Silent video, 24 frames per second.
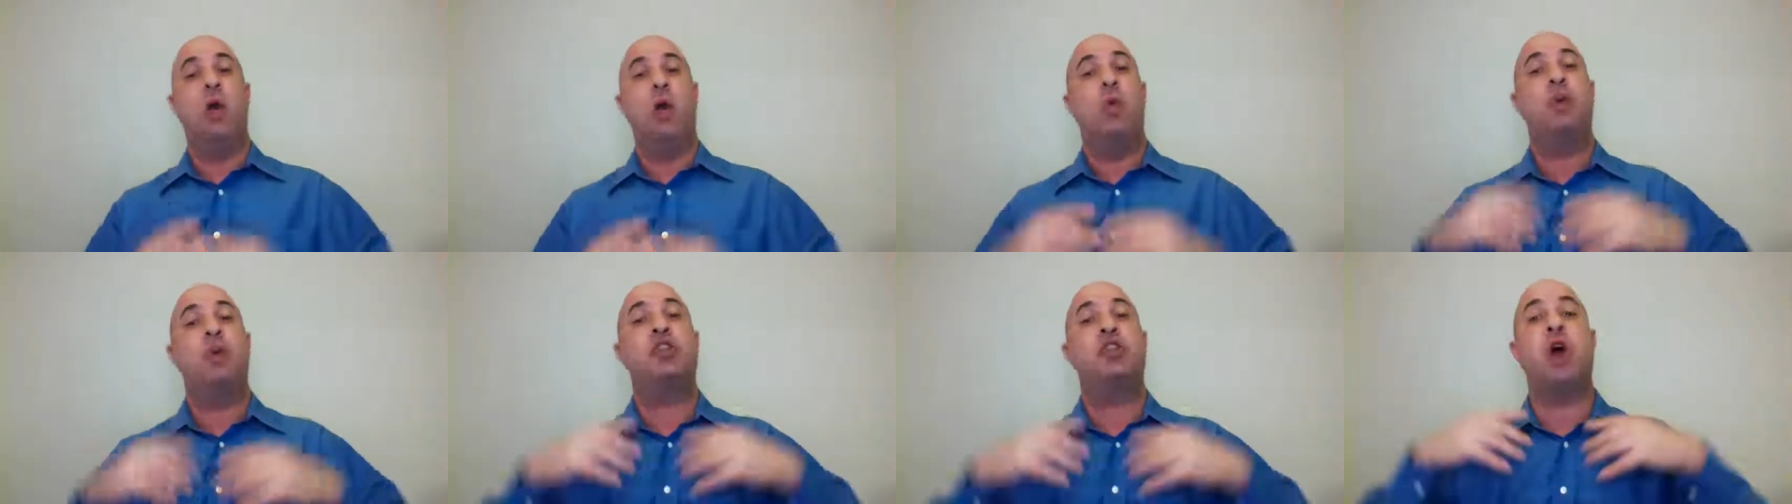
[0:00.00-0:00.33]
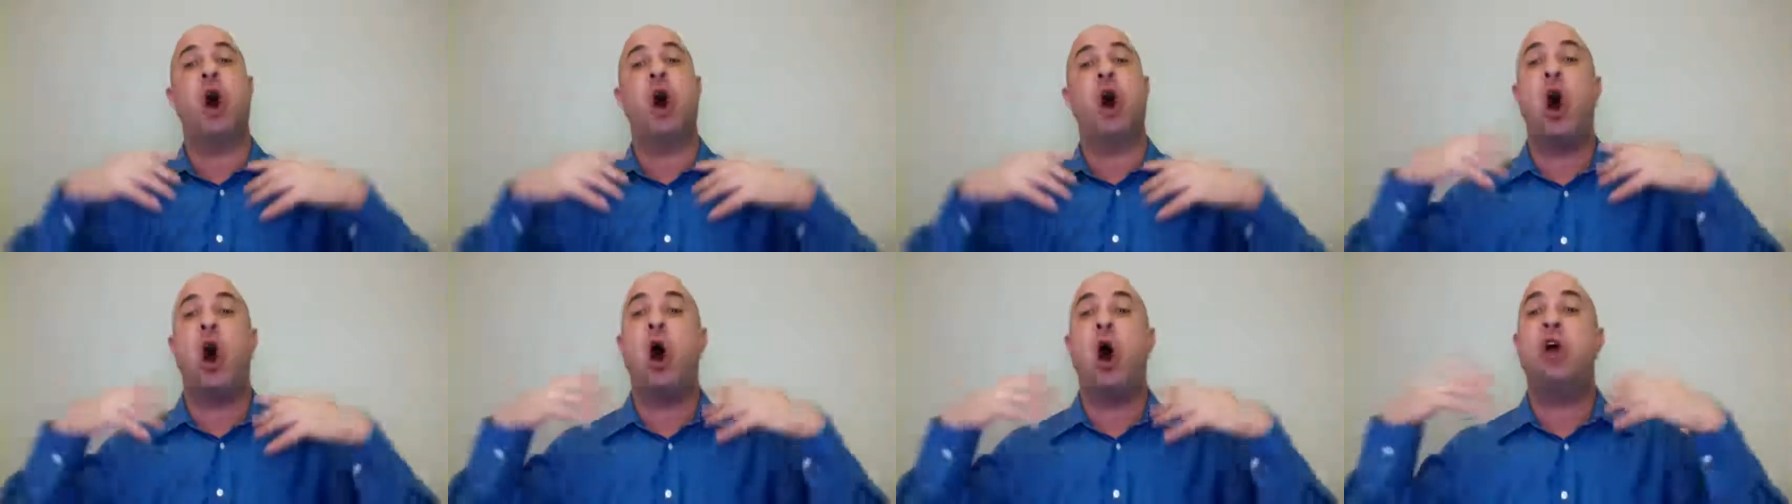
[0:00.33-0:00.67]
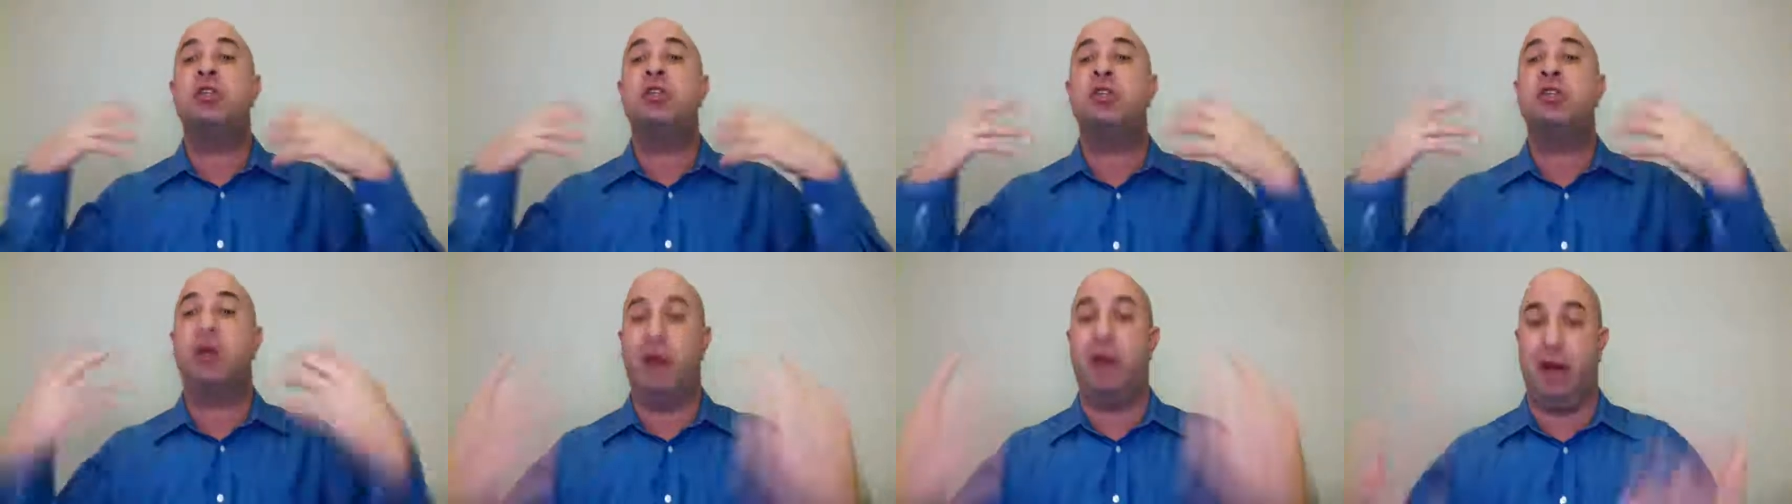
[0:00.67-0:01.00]
which
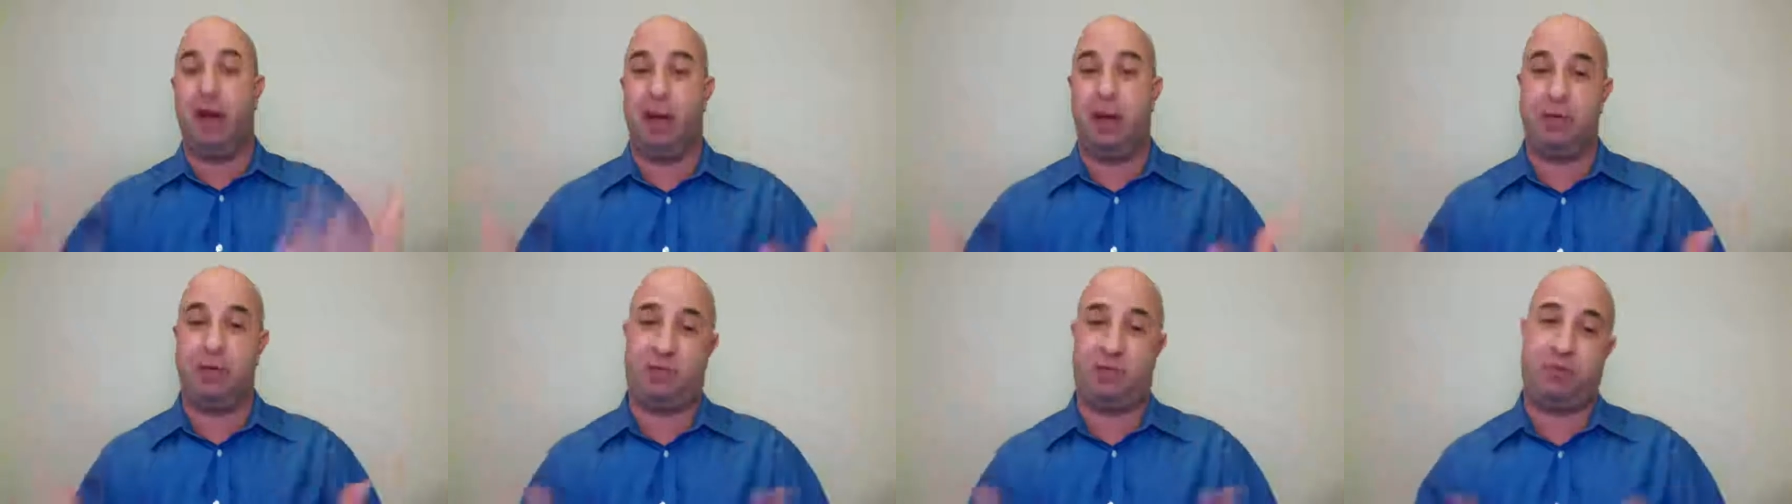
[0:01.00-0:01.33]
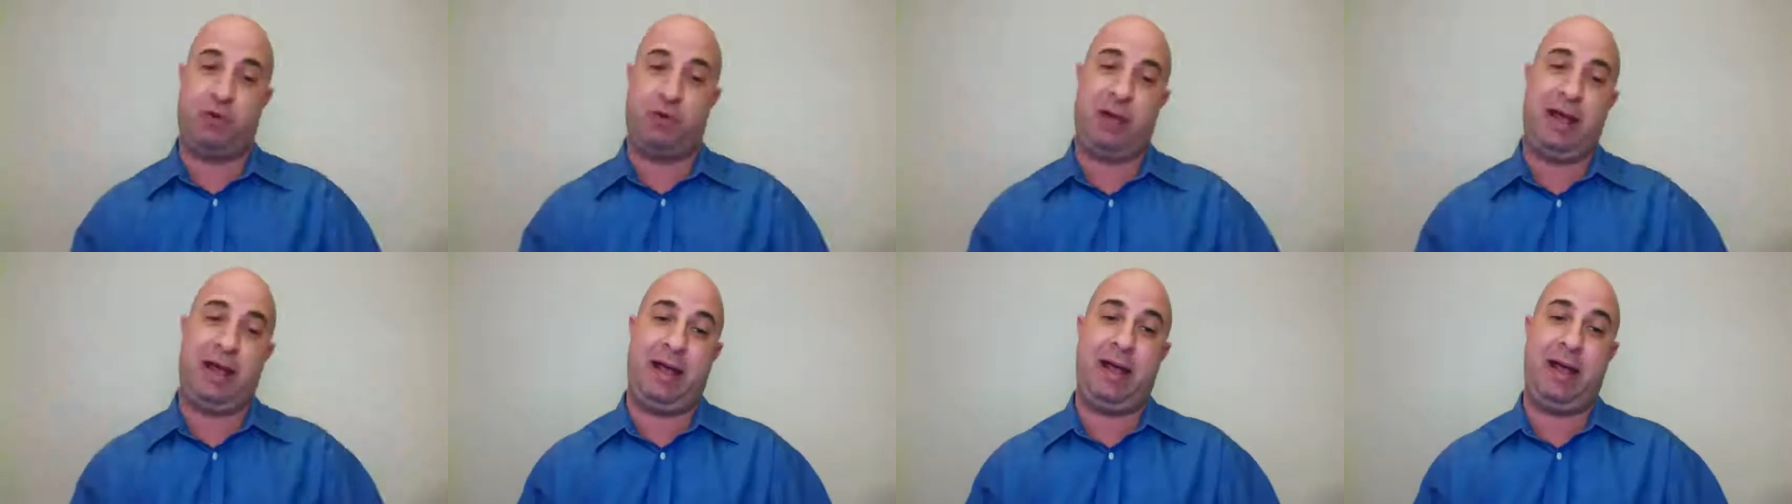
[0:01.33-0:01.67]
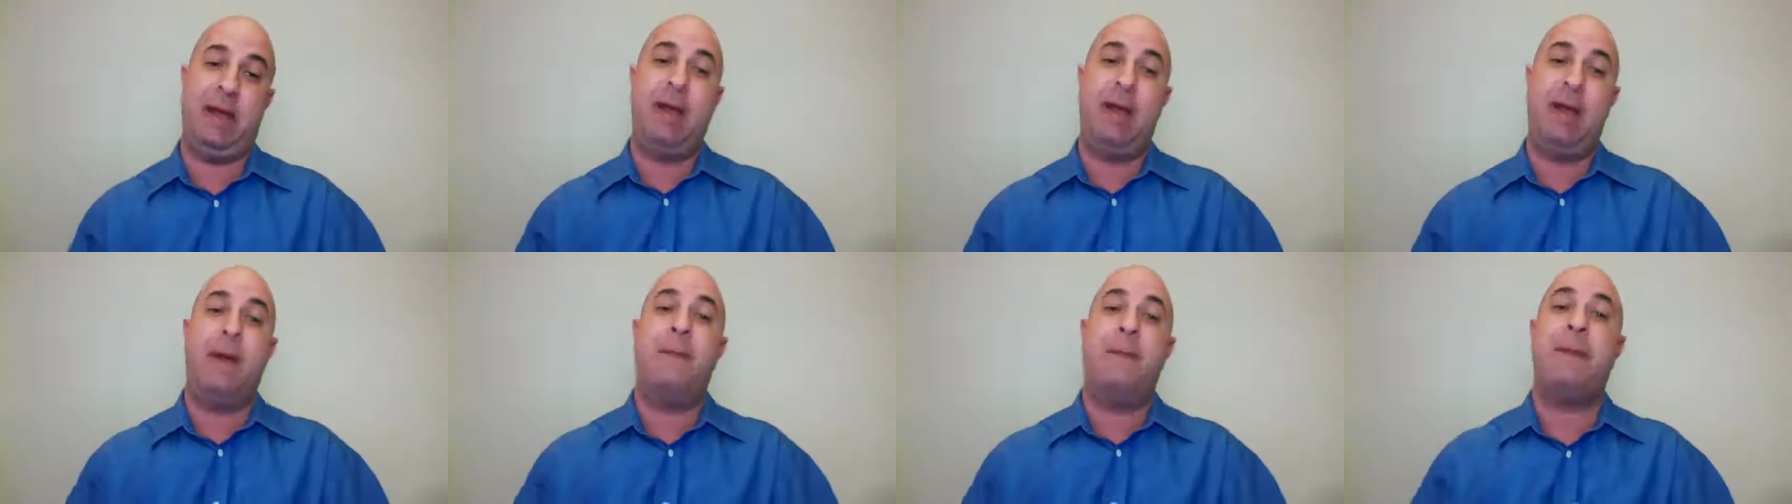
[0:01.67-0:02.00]
also helps
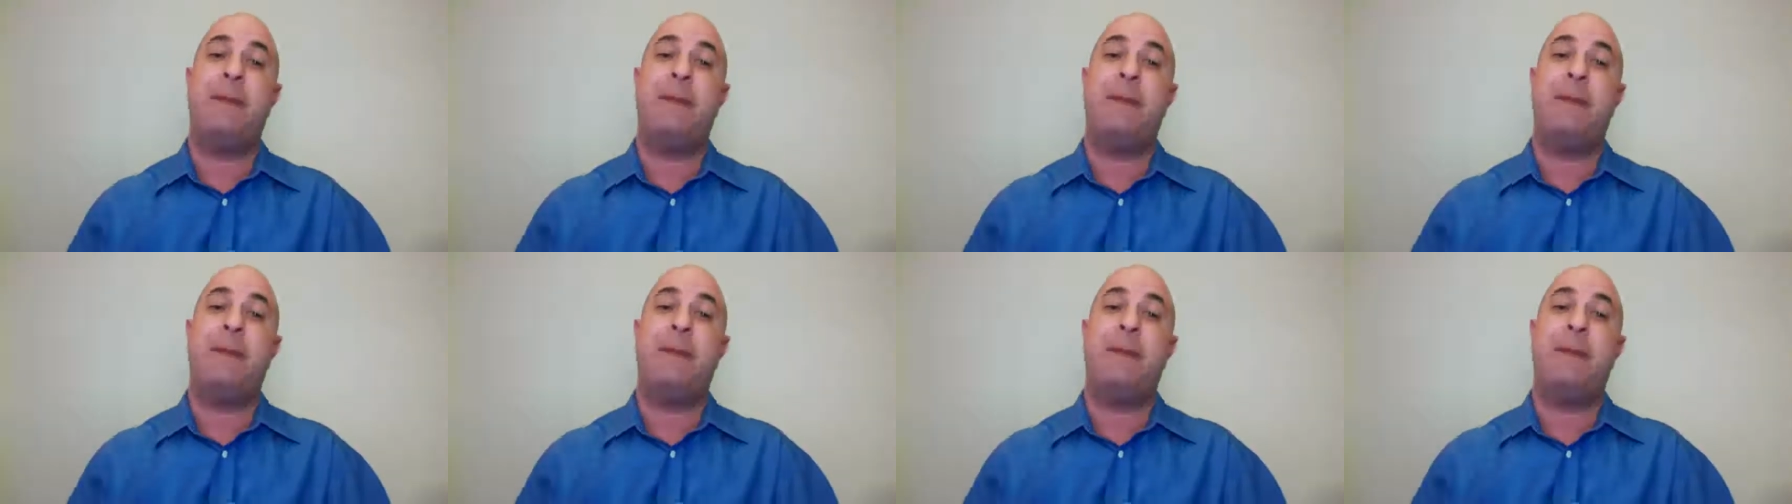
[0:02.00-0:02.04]
bring